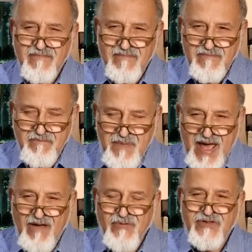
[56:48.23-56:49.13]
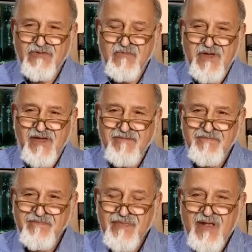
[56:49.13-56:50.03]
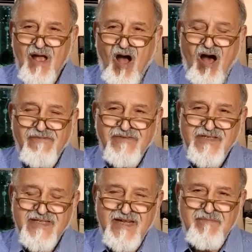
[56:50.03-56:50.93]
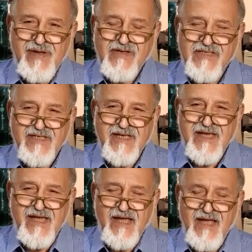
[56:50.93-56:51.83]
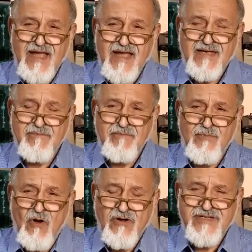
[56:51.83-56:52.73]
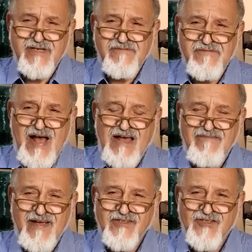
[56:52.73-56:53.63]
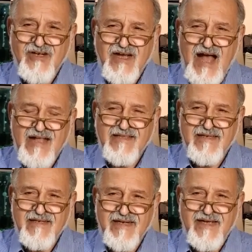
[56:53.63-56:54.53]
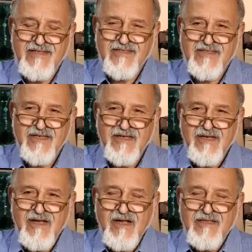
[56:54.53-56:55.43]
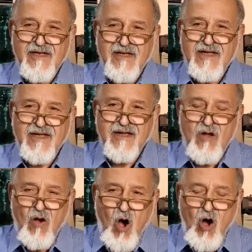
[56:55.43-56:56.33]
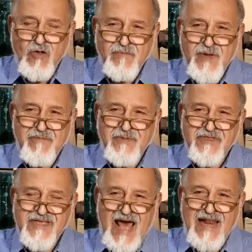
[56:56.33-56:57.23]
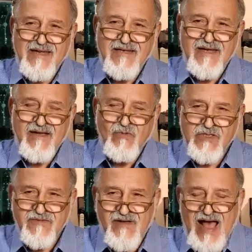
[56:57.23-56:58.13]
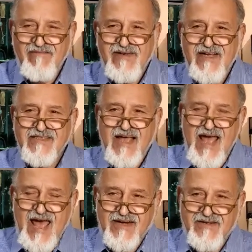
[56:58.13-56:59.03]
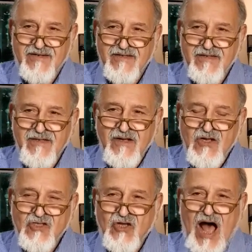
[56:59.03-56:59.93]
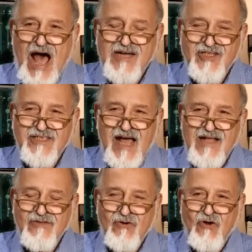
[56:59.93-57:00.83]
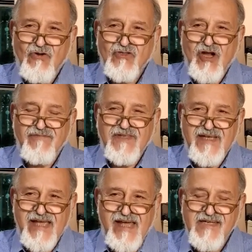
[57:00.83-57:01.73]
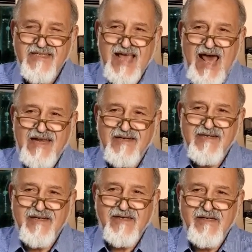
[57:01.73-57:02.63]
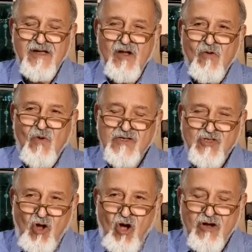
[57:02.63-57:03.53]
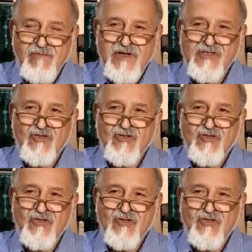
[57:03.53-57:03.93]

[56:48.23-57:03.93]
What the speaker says: bear with me. Obviously, because the king brought in 5 extra Gatha days, the old people's calendar was 5 days ahead. So Ashtad Roj of the king's calendar was Hormuz